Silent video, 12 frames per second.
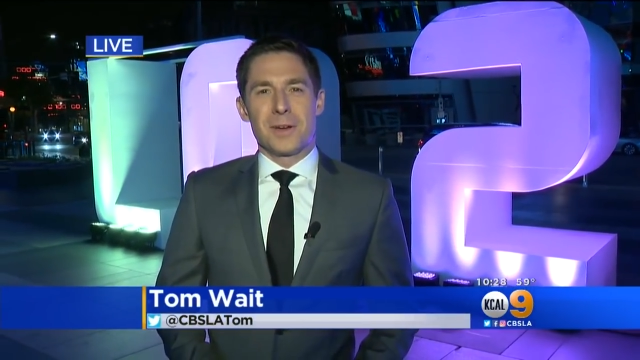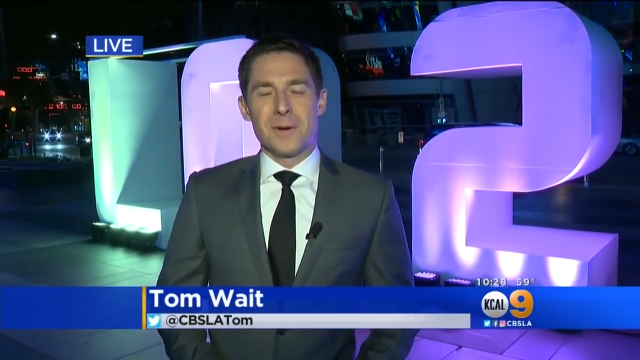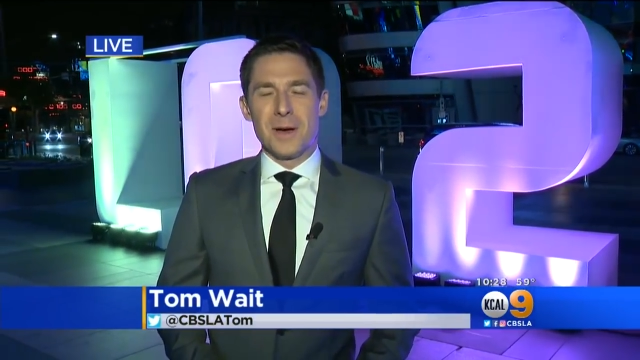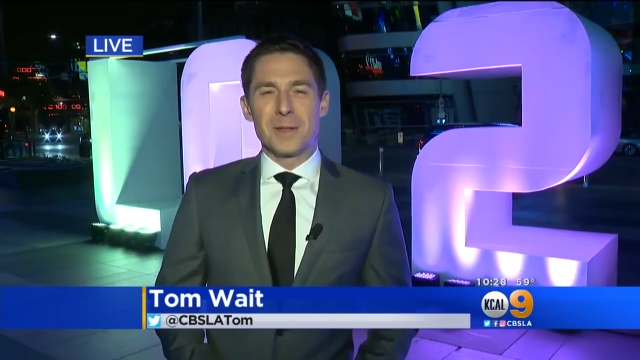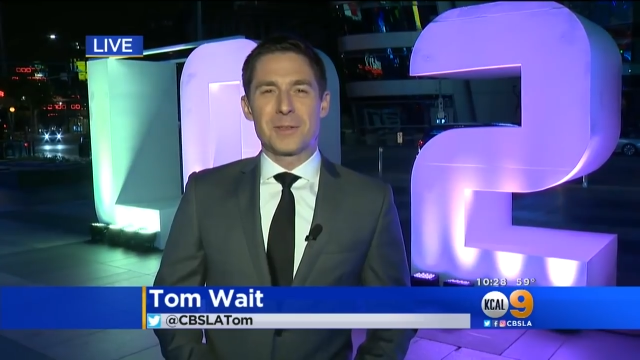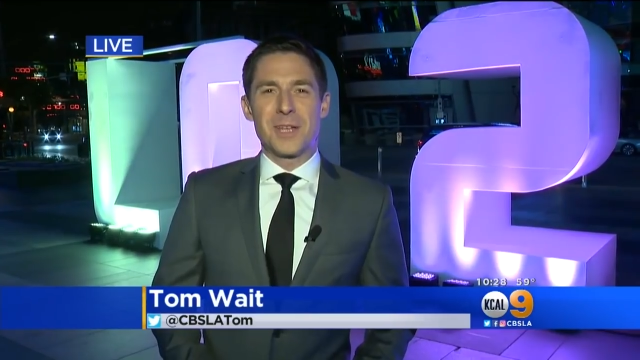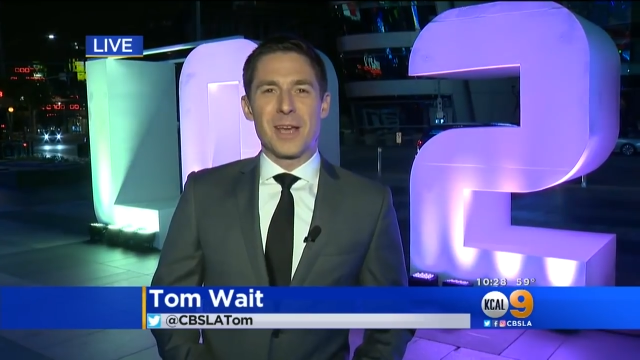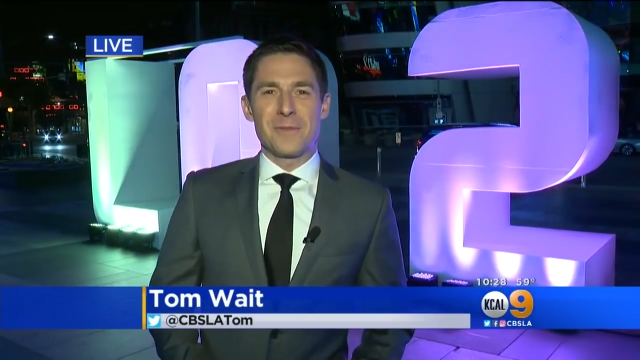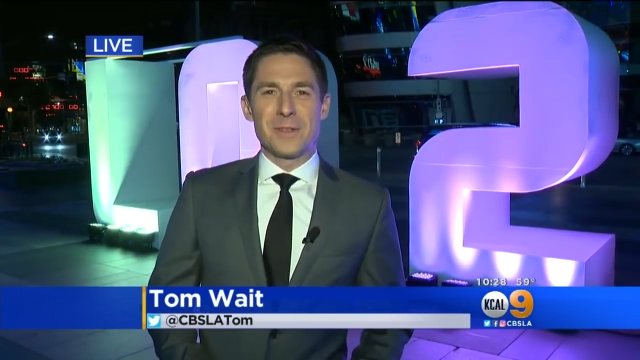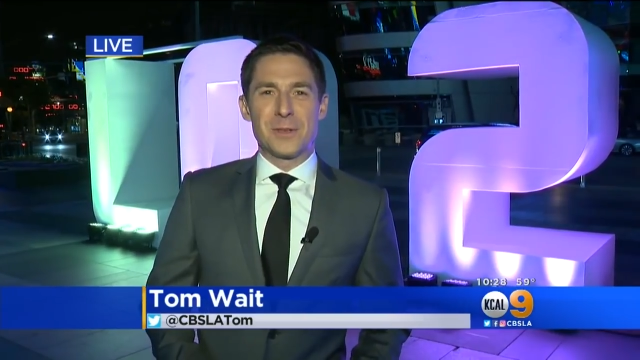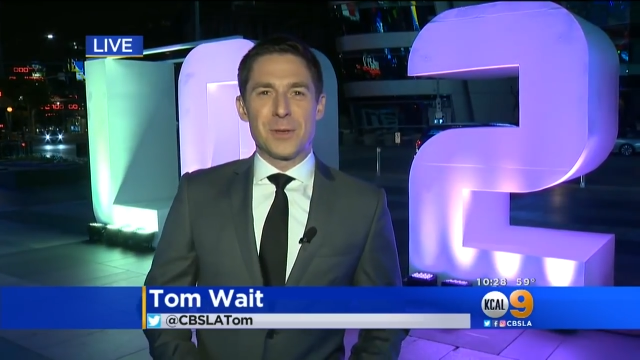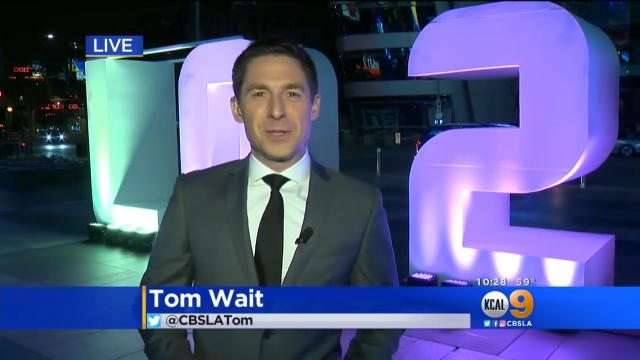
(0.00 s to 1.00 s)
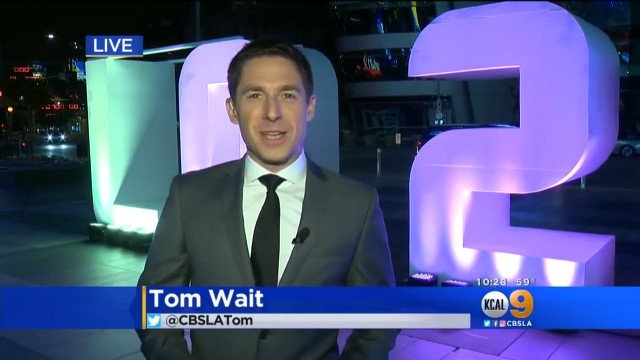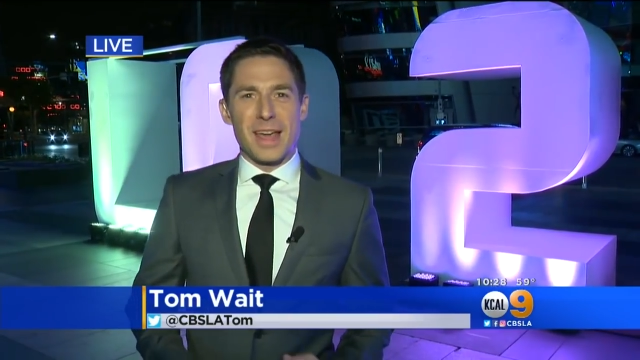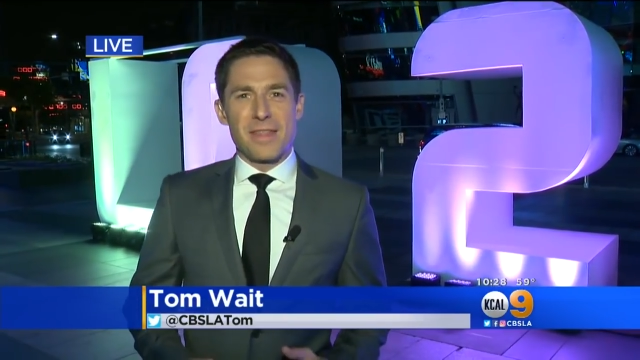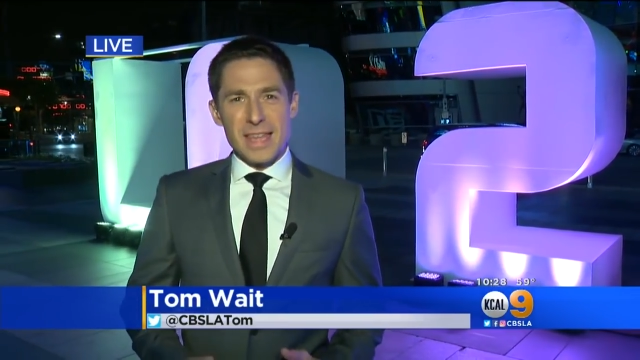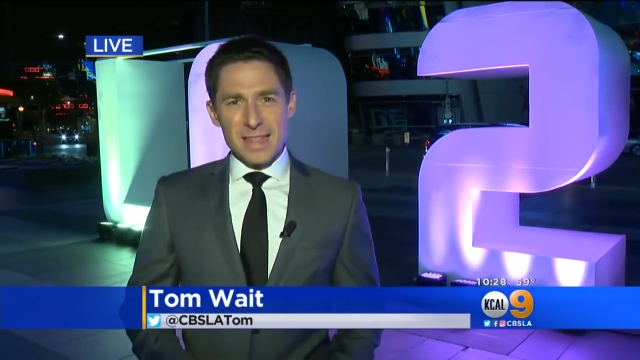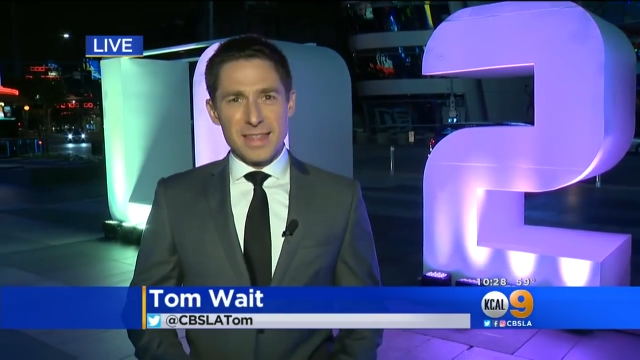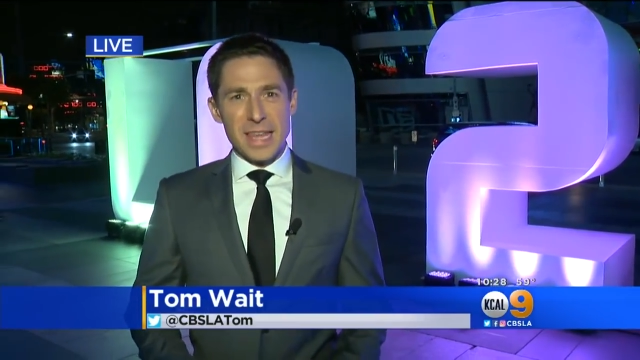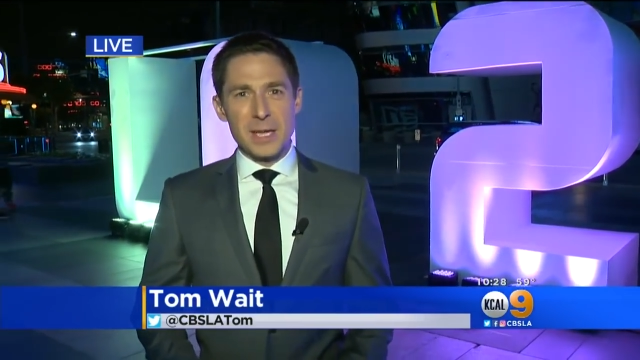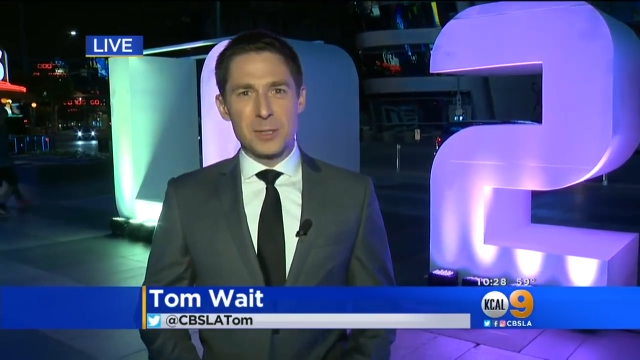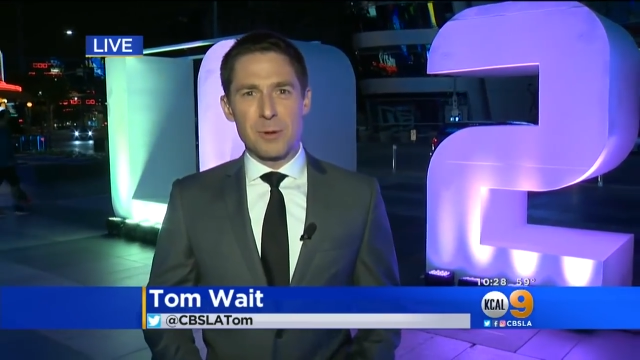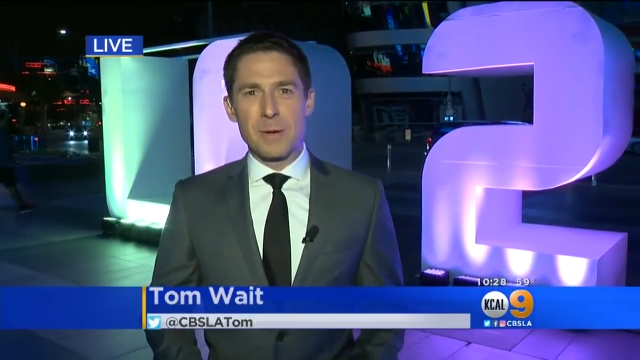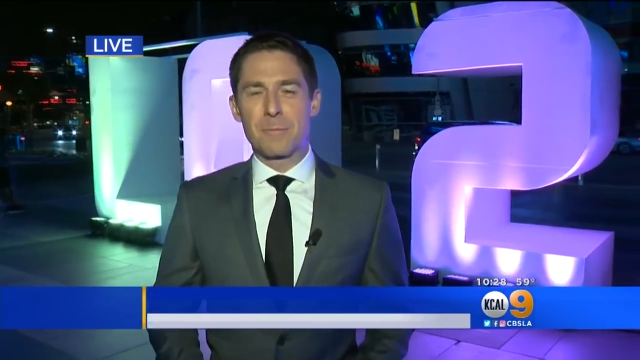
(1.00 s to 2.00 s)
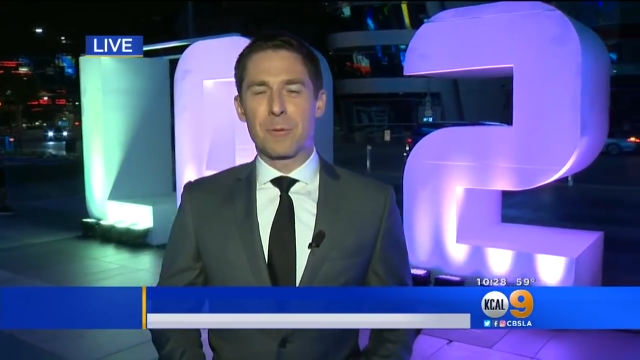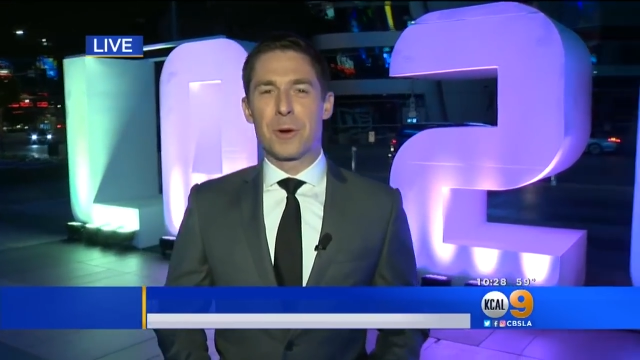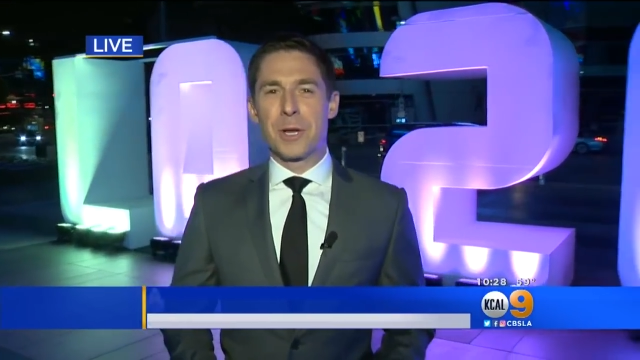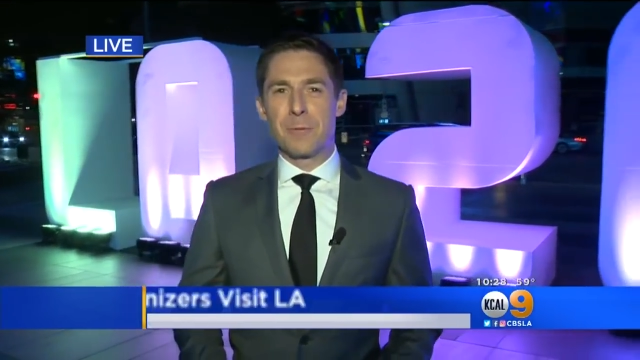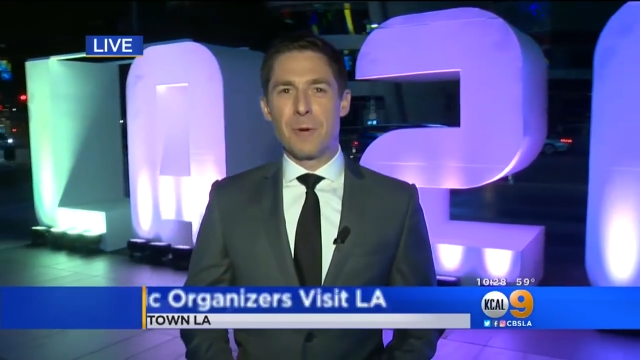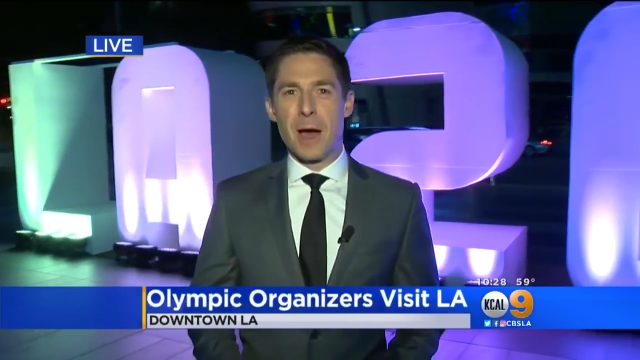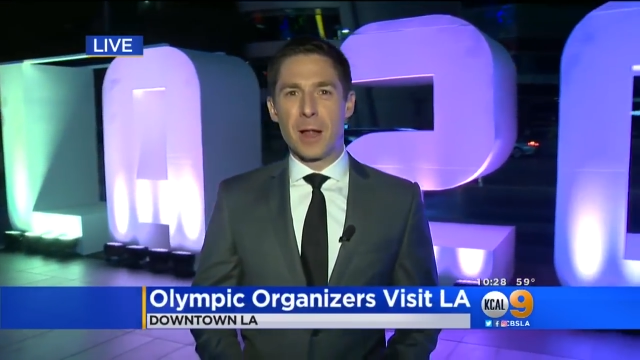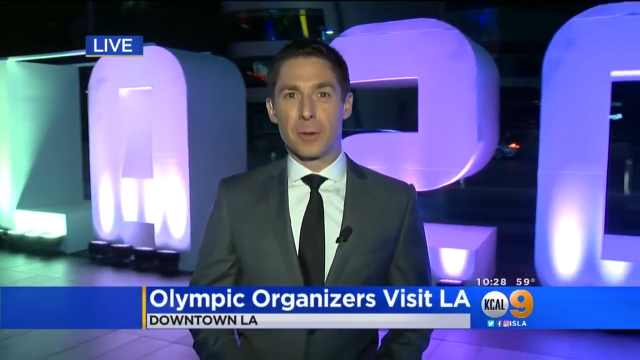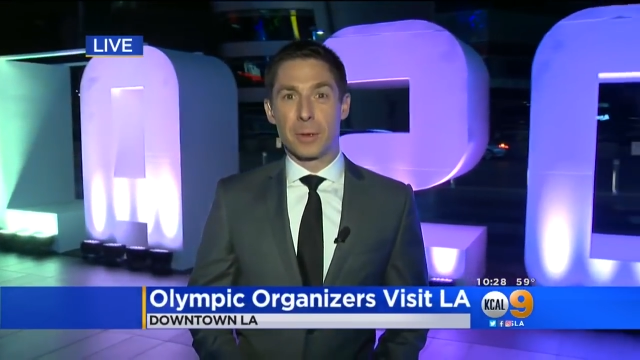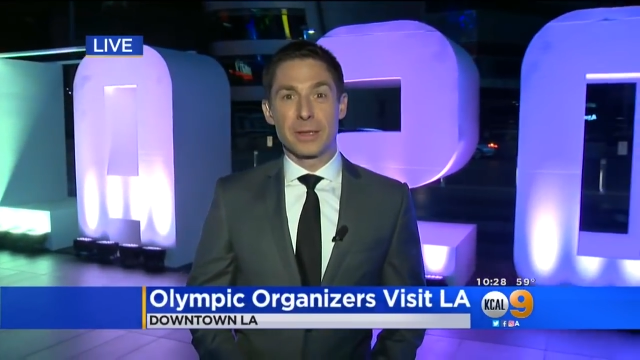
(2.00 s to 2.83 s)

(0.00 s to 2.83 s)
Well, Jeff and Susie, I think things went pretty well,